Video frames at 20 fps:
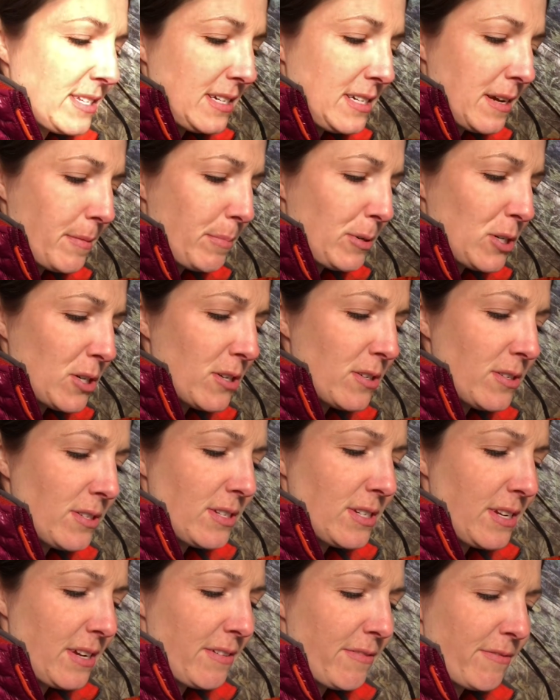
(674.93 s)
the
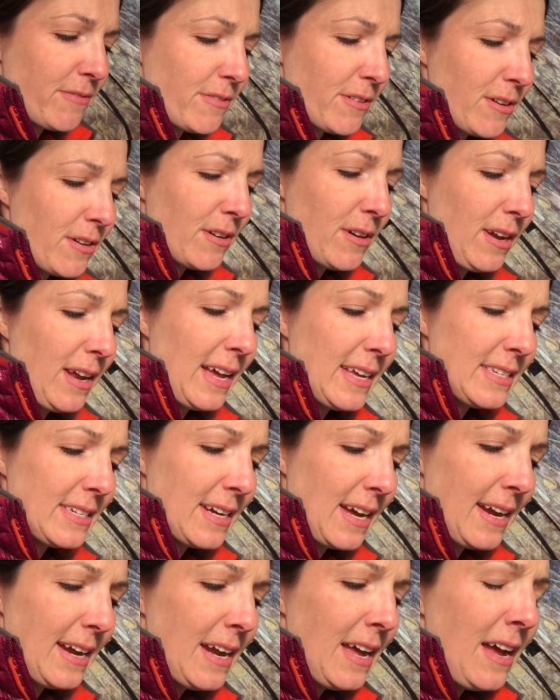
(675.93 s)
temperatures for last
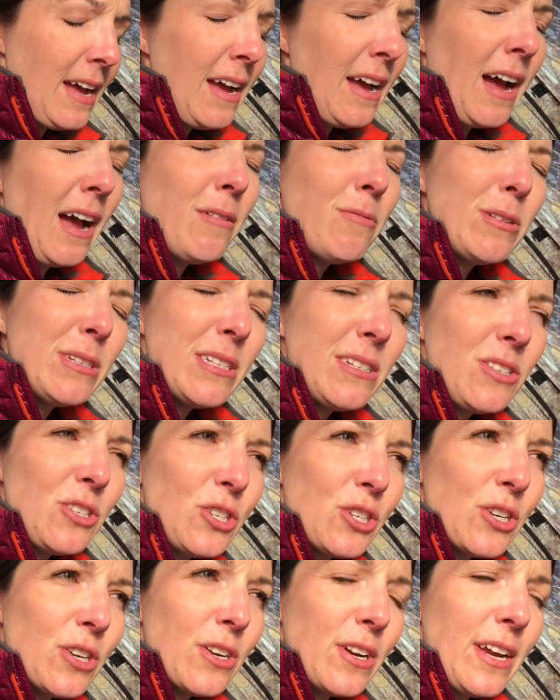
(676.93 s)
night, I wasn't
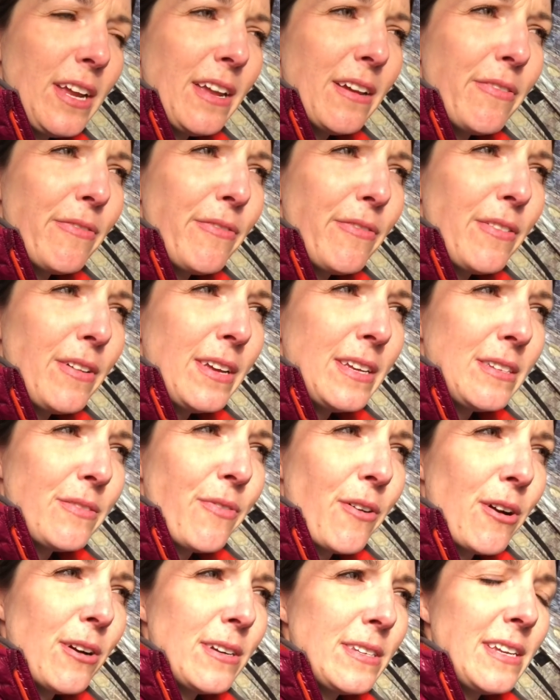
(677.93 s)
sure if
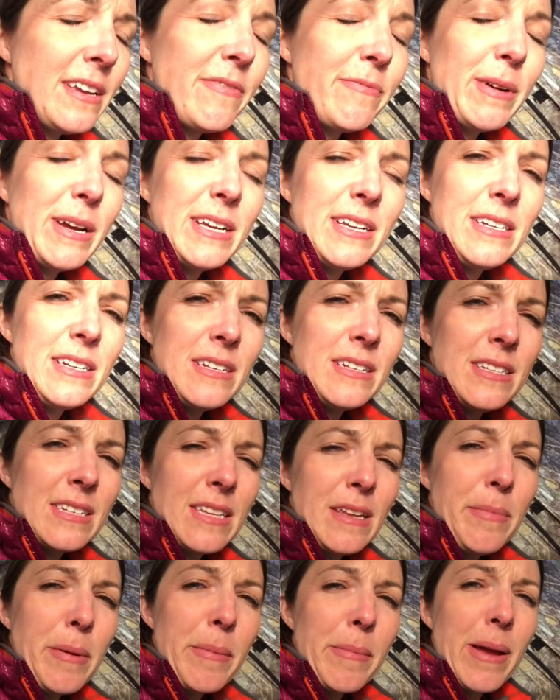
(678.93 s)
my
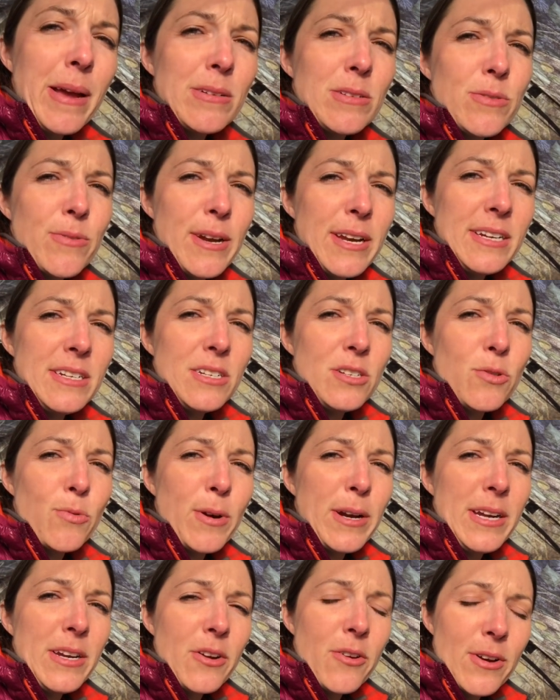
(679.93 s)
sleeping bag was rated to
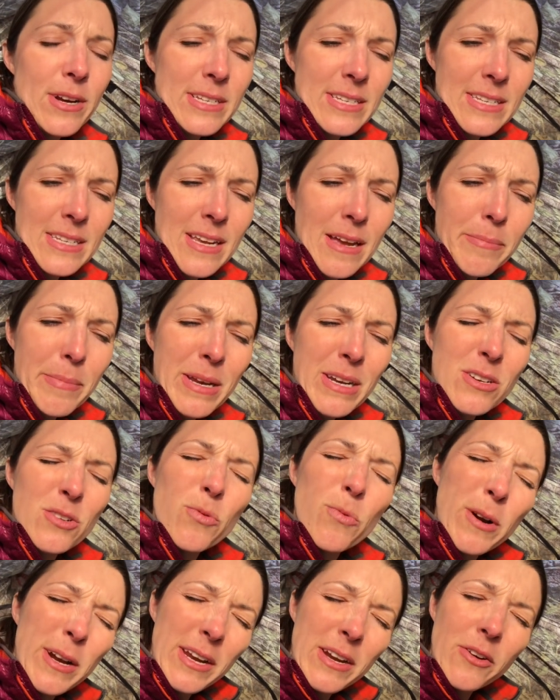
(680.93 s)
20 degrees, does that mean
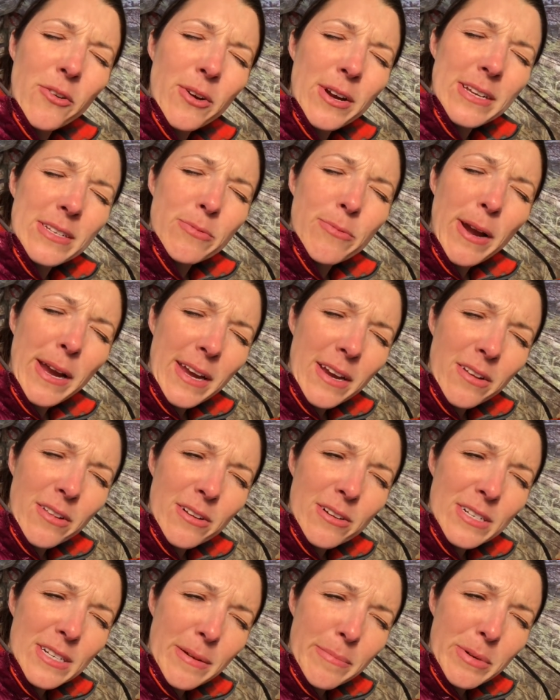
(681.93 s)
20 degrees
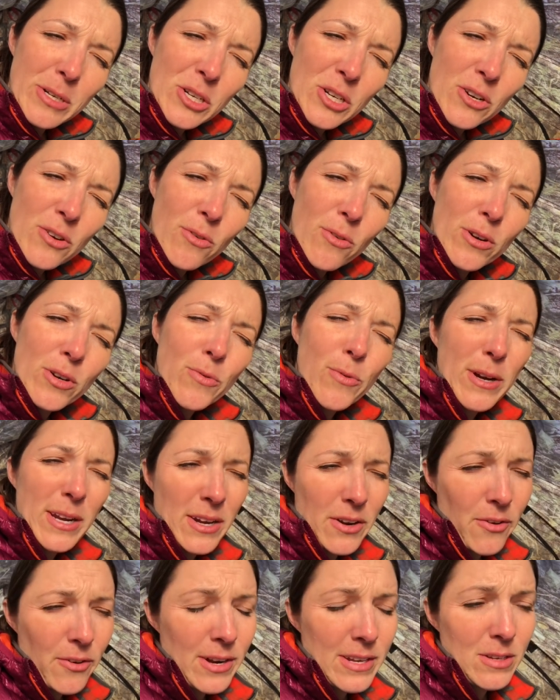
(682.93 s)
regular temperature or 20
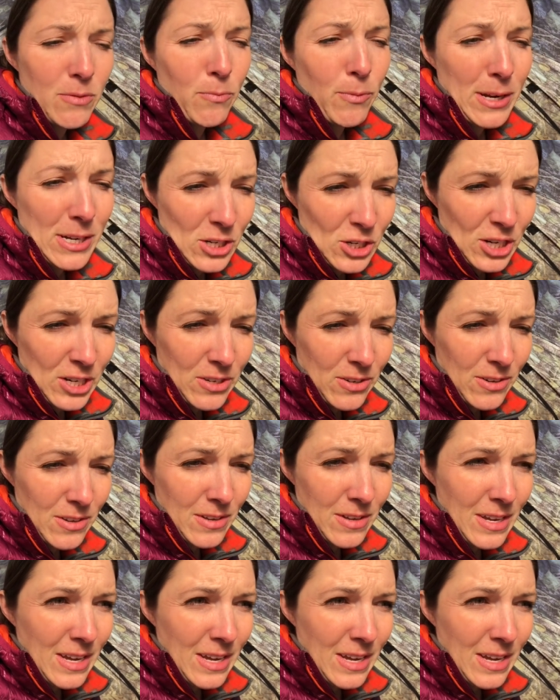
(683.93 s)
degrees wind chill?